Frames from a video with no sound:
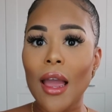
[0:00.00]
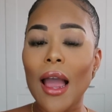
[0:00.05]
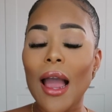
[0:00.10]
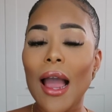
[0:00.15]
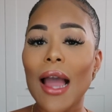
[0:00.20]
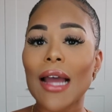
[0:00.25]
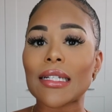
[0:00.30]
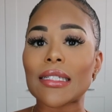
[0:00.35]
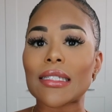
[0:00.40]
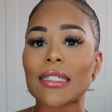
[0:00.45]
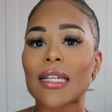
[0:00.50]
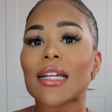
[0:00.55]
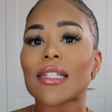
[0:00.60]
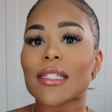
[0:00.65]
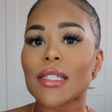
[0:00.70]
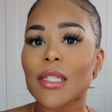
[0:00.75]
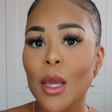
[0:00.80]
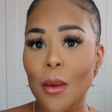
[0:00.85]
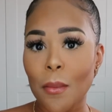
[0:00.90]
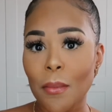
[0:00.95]
and a
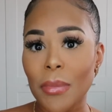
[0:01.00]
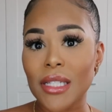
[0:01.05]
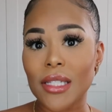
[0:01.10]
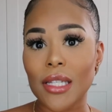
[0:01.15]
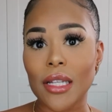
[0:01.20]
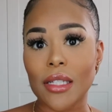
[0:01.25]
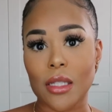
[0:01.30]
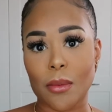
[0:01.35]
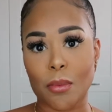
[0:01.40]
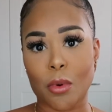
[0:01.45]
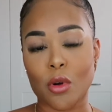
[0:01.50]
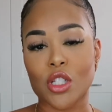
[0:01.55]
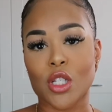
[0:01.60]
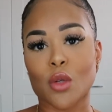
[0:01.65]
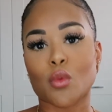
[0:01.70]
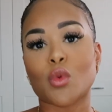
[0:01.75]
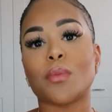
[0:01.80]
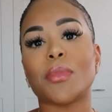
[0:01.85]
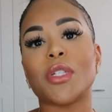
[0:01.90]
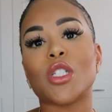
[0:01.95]
10% deposit
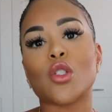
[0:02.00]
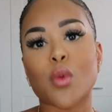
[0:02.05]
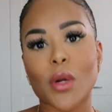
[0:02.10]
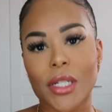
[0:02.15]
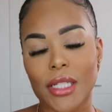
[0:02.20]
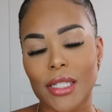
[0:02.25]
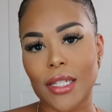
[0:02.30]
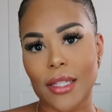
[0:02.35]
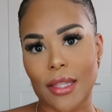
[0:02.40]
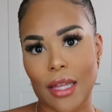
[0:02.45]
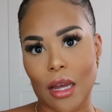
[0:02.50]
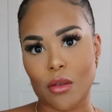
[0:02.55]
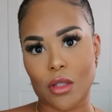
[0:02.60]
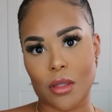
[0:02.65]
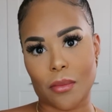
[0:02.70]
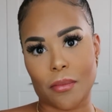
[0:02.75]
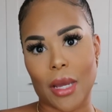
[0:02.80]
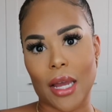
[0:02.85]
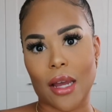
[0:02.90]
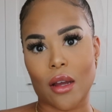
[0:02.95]
would be
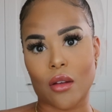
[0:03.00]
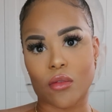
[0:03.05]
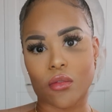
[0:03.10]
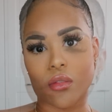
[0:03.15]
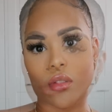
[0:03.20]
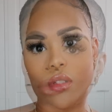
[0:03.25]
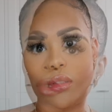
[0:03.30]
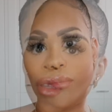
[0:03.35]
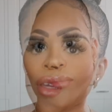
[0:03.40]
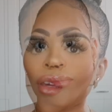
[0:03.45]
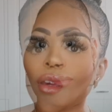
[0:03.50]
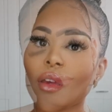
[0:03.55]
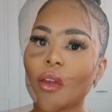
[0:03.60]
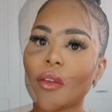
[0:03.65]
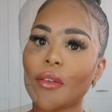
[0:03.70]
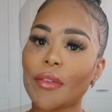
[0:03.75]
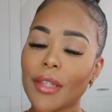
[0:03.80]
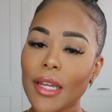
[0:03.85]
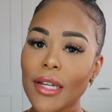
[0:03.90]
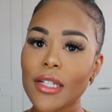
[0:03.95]
£20,000.
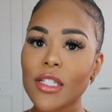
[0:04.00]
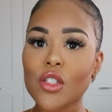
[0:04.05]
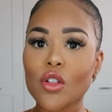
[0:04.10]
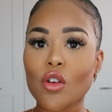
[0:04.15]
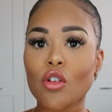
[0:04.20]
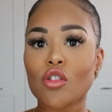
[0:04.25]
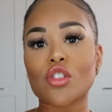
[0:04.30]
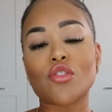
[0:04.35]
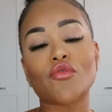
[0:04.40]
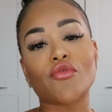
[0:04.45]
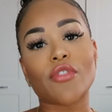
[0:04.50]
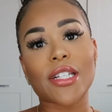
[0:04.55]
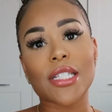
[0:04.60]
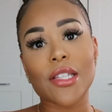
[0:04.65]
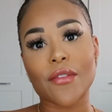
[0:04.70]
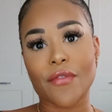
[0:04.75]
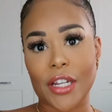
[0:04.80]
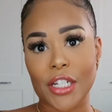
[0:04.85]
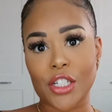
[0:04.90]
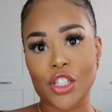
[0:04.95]
Next cost,
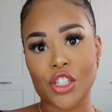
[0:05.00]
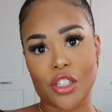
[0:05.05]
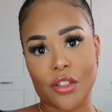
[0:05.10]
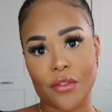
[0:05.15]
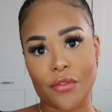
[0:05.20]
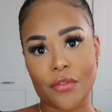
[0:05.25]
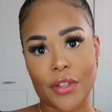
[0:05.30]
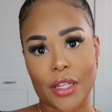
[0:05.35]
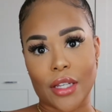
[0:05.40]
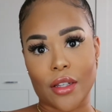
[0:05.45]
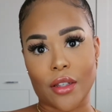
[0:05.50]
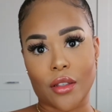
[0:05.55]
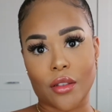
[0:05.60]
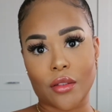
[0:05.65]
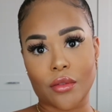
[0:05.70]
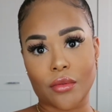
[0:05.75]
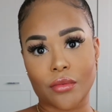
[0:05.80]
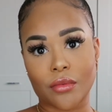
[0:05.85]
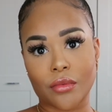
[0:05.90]
reservation fee.